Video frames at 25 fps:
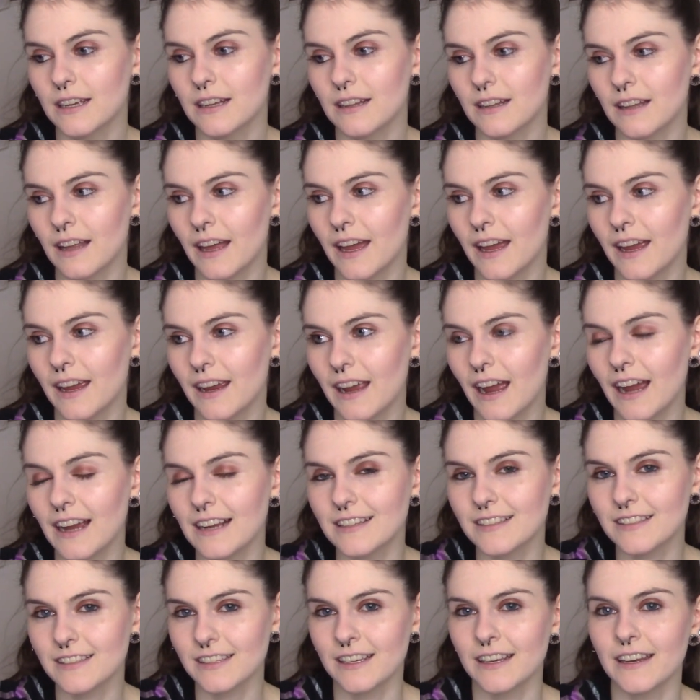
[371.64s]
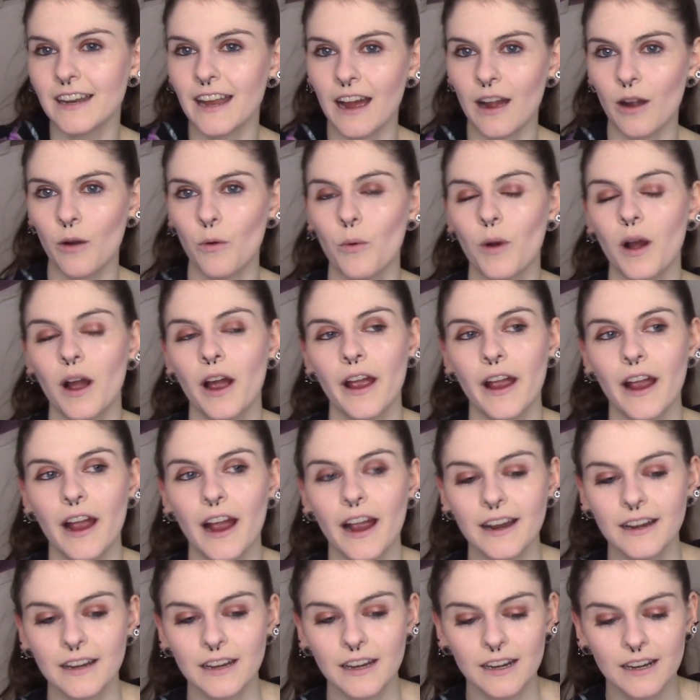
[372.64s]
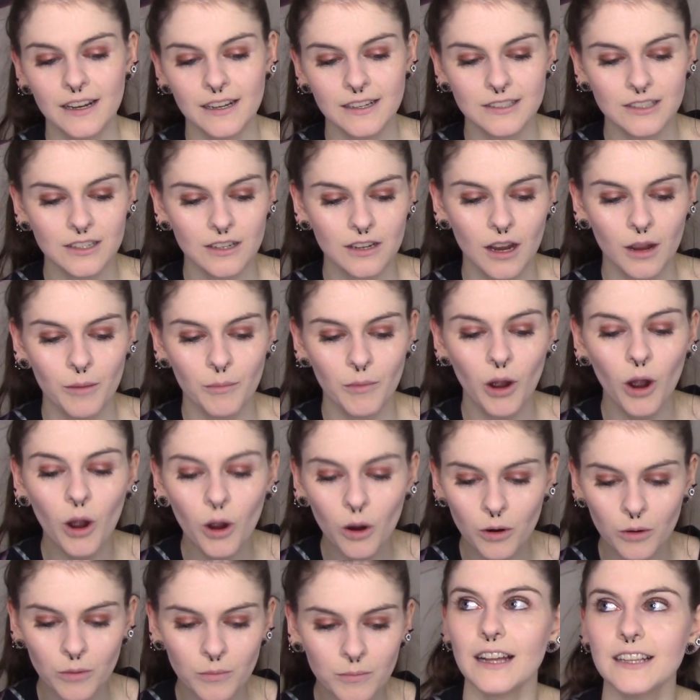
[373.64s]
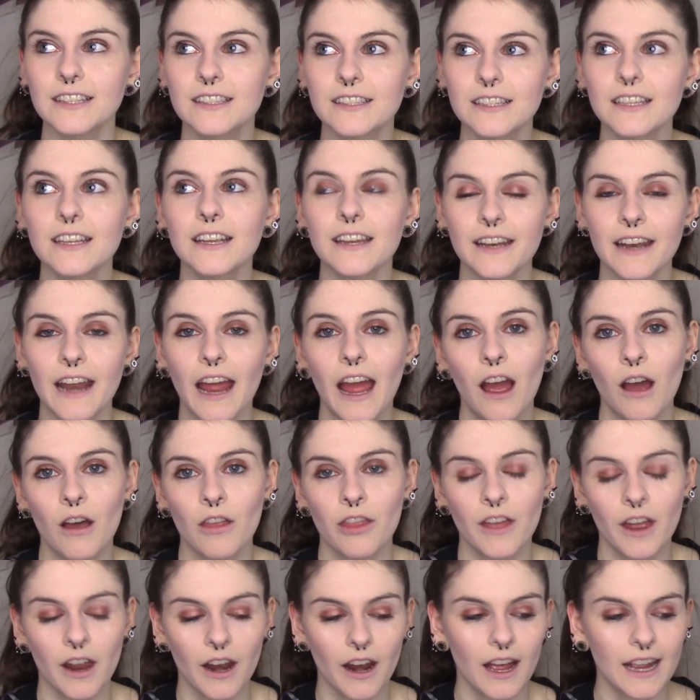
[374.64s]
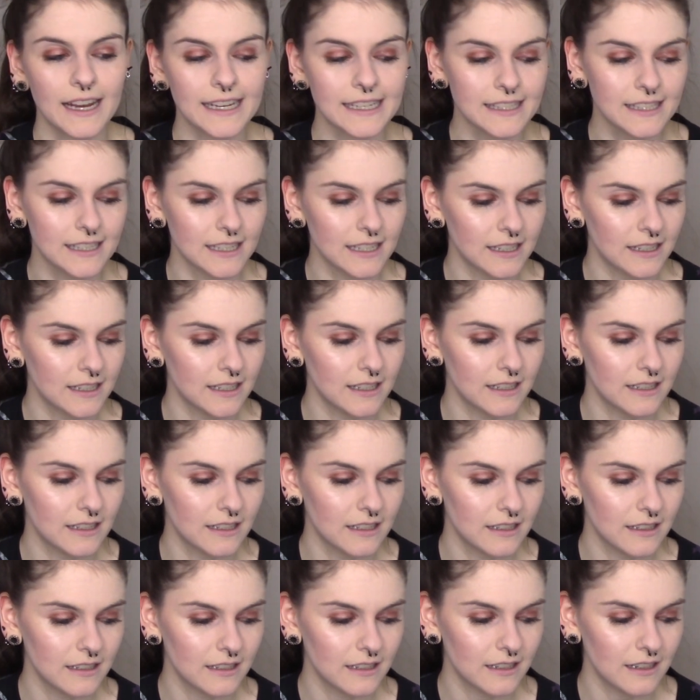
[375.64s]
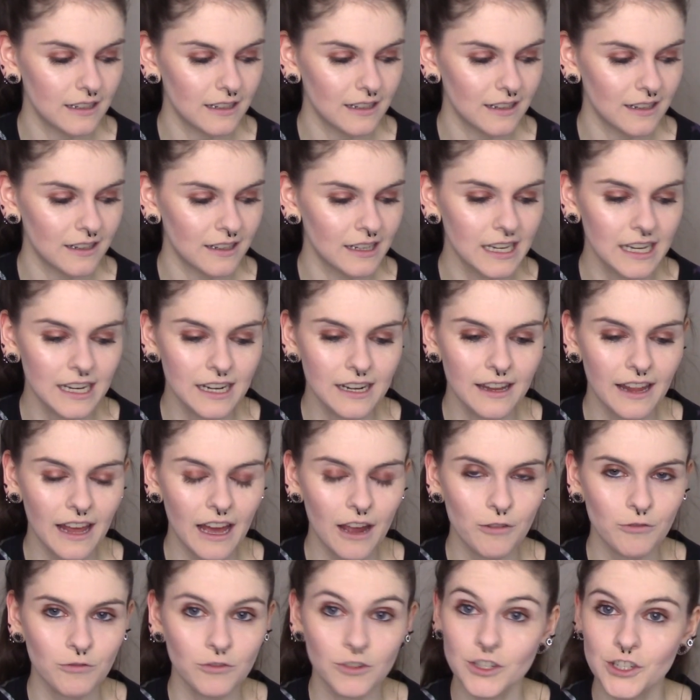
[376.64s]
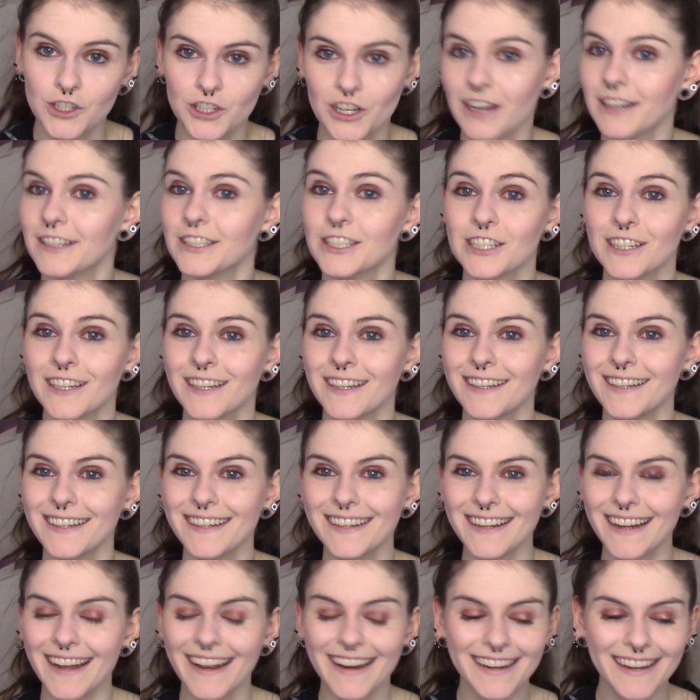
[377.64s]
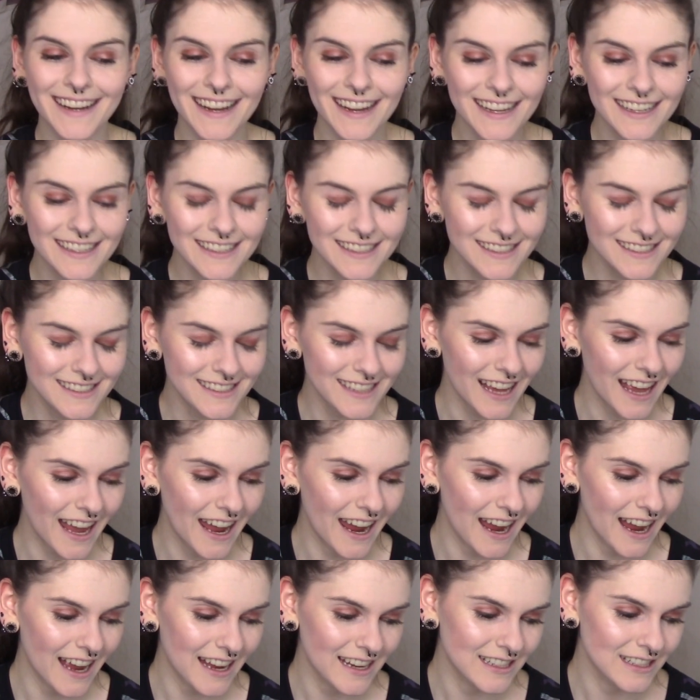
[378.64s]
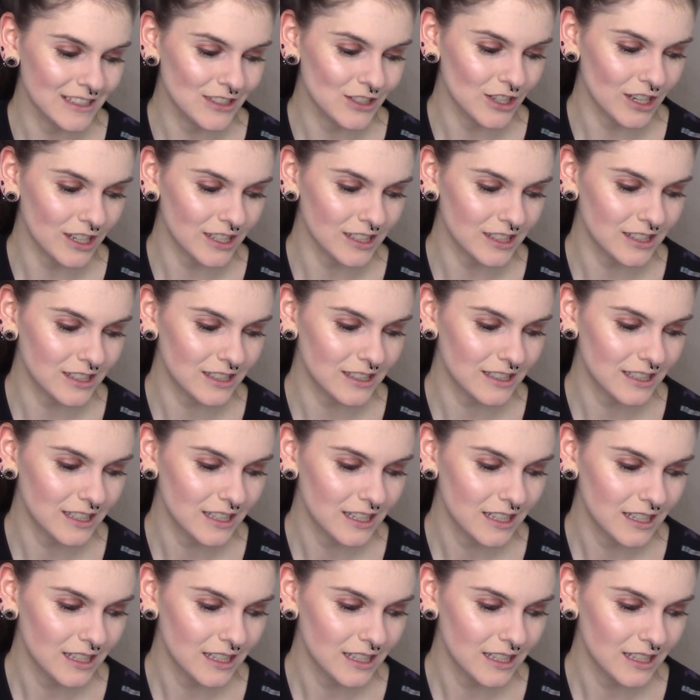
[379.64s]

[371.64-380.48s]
like, I see now why I needed to come home. I see it now that I did need that rejection, I guess, and just